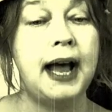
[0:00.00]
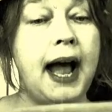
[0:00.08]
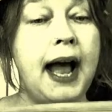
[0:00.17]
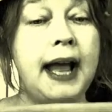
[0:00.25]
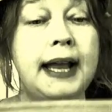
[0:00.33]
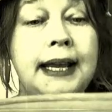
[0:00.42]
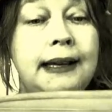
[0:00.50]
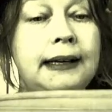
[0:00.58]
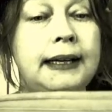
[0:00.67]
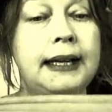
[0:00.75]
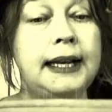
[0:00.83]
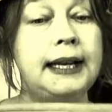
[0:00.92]
I ain't
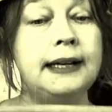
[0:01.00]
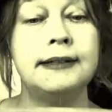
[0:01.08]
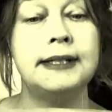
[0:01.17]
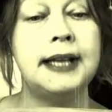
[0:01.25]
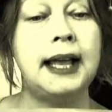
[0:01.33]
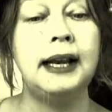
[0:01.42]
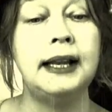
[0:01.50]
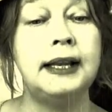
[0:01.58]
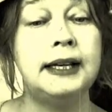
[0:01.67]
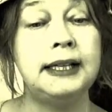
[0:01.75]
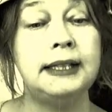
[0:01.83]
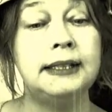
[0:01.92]
hearin'
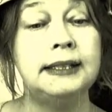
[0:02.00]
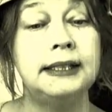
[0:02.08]
tellin' it.